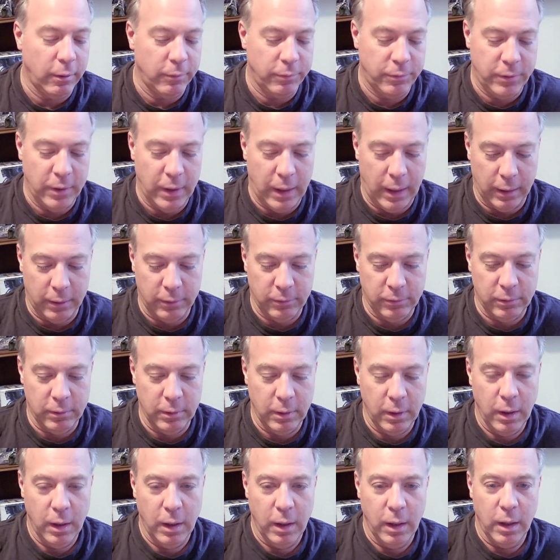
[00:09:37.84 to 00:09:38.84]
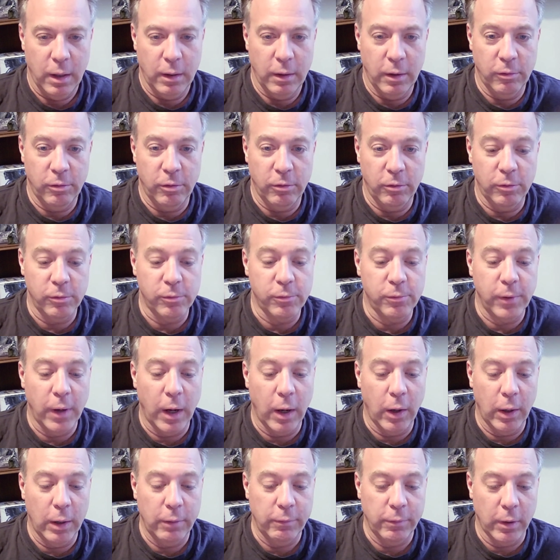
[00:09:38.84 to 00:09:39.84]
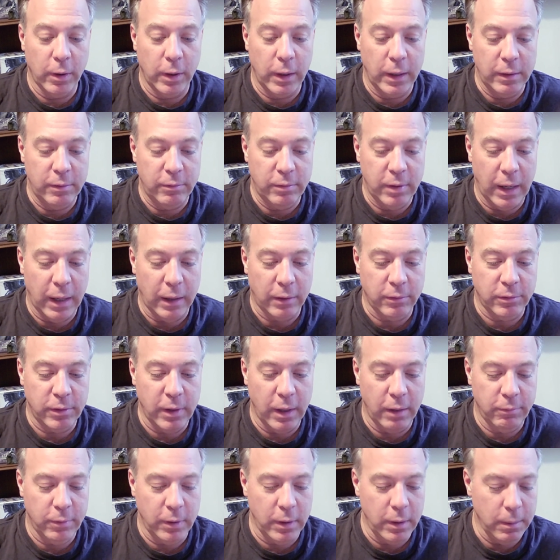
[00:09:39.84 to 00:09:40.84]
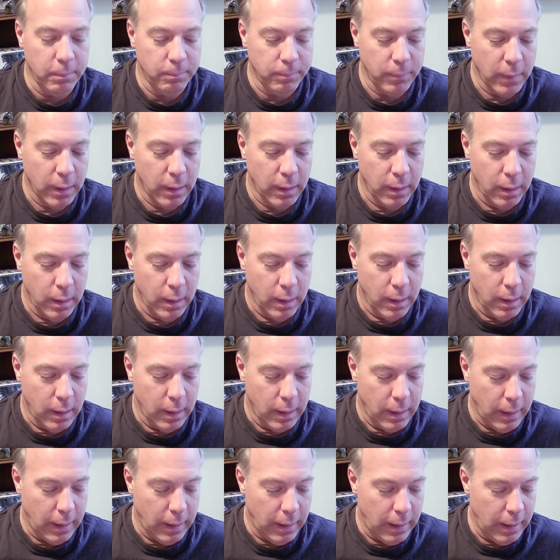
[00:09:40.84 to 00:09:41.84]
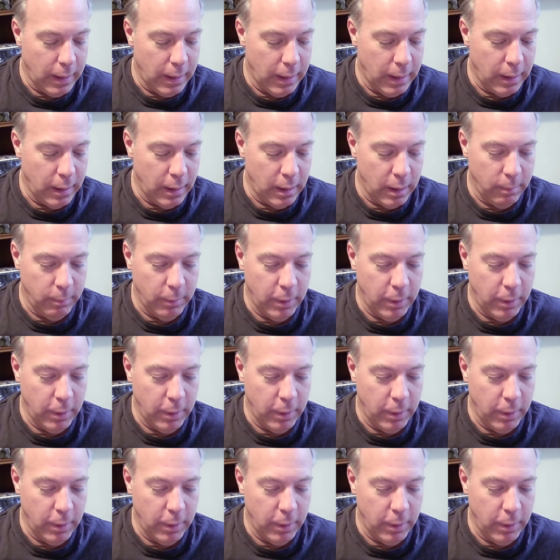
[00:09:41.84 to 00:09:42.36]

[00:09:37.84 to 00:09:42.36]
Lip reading: text. This is very, very text heavy. And I mean,